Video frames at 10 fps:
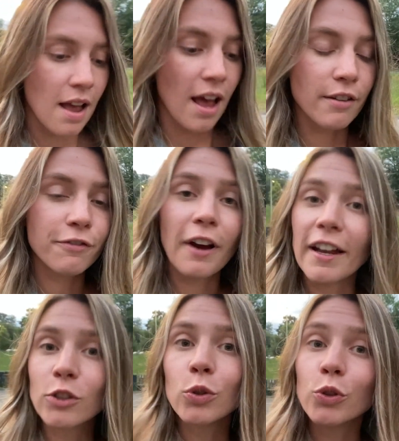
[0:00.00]
and
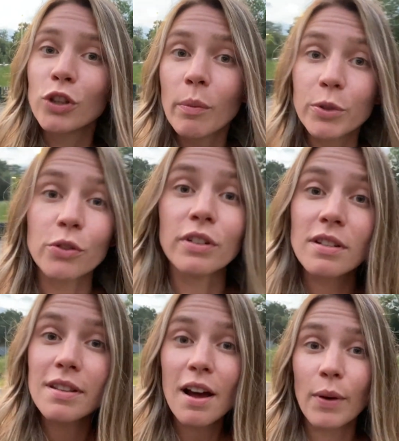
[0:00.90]
find cool new opportunities
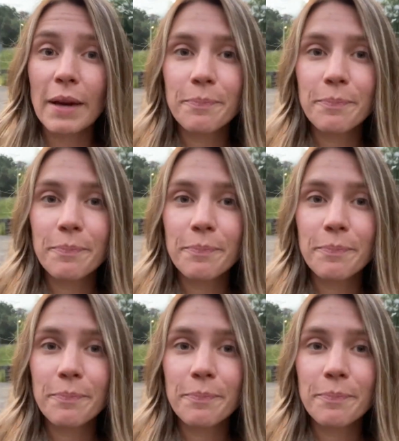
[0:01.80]
that way.